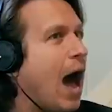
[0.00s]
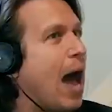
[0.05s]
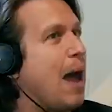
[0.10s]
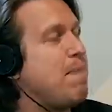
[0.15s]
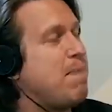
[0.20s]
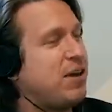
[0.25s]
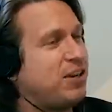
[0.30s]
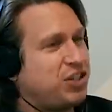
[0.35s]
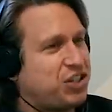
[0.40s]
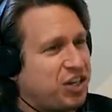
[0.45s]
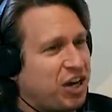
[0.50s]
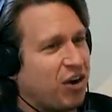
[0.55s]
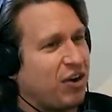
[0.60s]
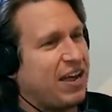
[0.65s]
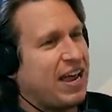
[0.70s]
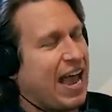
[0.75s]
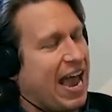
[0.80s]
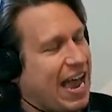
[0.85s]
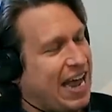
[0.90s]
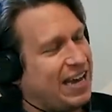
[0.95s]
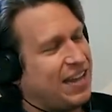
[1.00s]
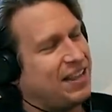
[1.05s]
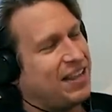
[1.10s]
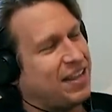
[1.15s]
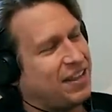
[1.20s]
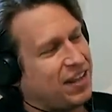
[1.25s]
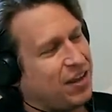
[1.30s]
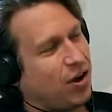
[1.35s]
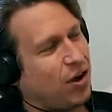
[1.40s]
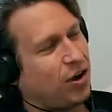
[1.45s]
I bet Cherry hated
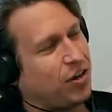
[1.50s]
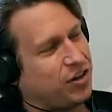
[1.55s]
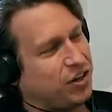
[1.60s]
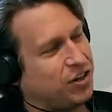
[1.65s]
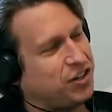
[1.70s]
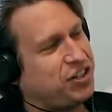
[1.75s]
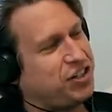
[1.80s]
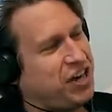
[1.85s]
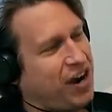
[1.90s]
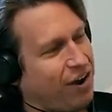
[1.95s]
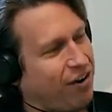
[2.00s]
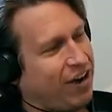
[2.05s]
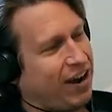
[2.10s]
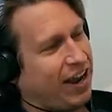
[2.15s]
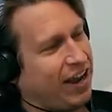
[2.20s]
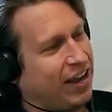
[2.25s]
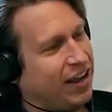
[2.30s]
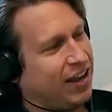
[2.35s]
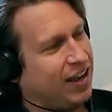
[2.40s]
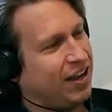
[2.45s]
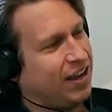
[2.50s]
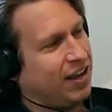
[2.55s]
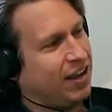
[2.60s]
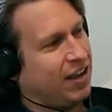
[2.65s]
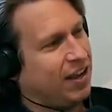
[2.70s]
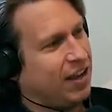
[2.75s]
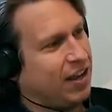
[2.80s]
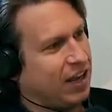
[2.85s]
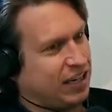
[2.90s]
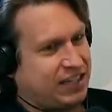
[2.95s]
that they called her Cherry. Yeah,
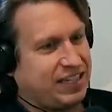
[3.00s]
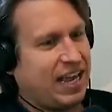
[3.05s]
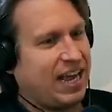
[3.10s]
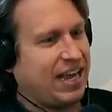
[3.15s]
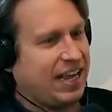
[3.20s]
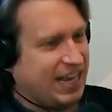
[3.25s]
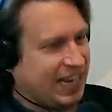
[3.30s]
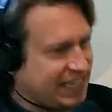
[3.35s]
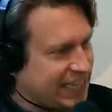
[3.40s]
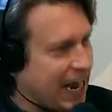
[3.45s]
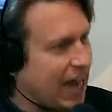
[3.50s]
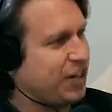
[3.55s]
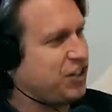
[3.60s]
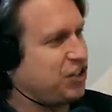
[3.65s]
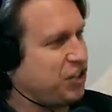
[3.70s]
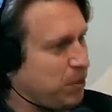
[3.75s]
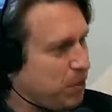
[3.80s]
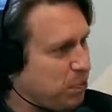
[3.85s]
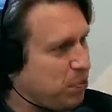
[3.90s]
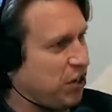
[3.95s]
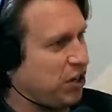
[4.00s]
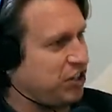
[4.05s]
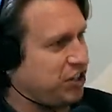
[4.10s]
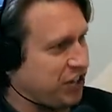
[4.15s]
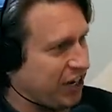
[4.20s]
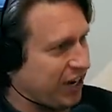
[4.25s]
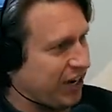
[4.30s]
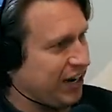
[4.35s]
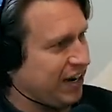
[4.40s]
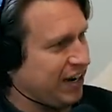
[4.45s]
it's like it's actually
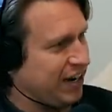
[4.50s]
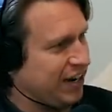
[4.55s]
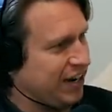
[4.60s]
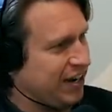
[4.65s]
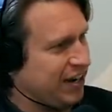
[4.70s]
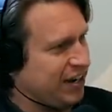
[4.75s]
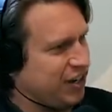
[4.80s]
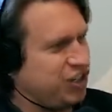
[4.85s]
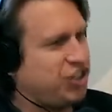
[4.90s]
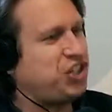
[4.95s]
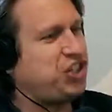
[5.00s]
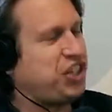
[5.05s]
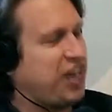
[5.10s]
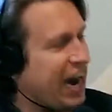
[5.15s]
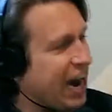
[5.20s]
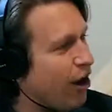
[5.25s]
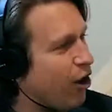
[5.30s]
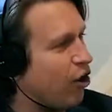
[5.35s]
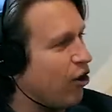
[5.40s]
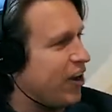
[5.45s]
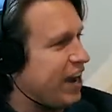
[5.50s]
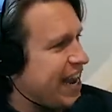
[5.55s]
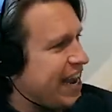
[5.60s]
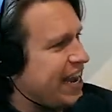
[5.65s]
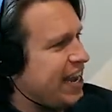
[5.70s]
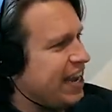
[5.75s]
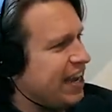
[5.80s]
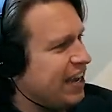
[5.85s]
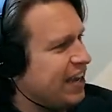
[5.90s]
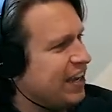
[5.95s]
Bridget. Yeah,
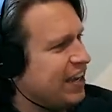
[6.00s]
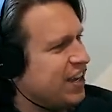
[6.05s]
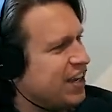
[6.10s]
Cherry,